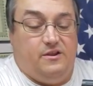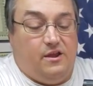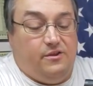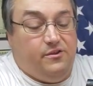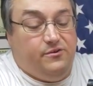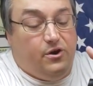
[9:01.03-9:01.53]
Now
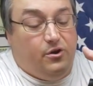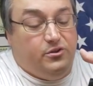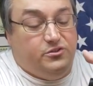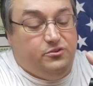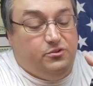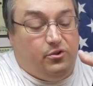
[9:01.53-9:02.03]
you
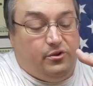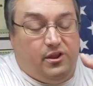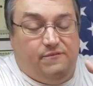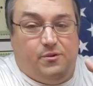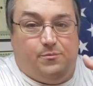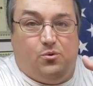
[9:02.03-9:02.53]
notice you don't
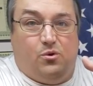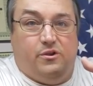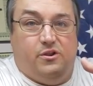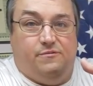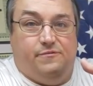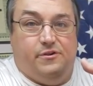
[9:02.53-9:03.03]
have your port
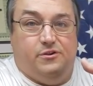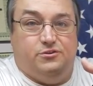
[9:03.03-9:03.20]
here for your